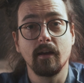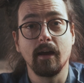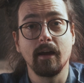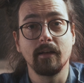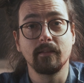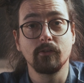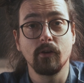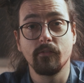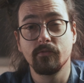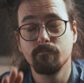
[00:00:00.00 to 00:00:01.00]
and
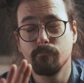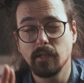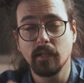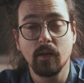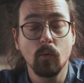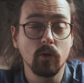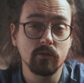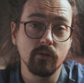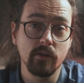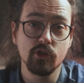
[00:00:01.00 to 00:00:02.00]
you have many
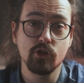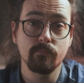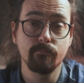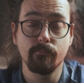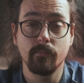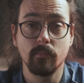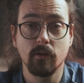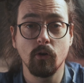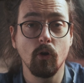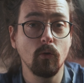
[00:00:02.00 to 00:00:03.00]
1/4-inch
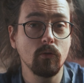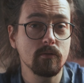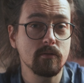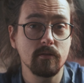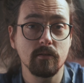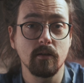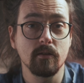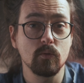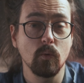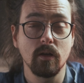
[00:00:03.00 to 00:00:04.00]
holes
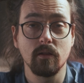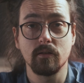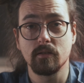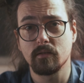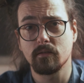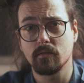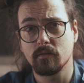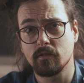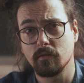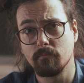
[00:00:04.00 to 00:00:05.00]
as well as
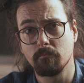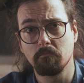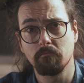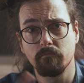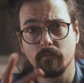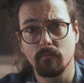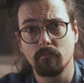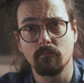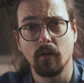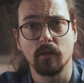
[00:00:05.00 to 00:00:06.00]
some
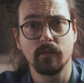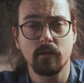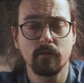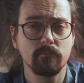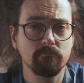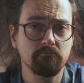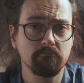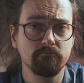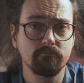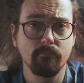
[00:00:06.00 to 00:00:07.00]
other
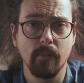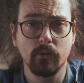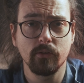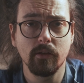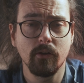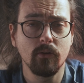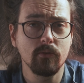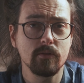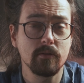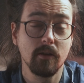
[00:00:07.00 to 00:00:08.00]
mounting
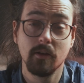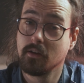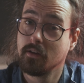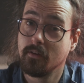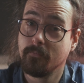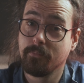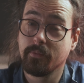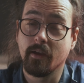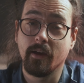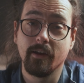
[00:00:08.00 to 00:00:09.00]
holes.
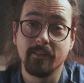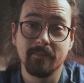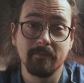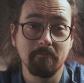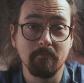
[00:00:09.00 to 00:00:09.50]
And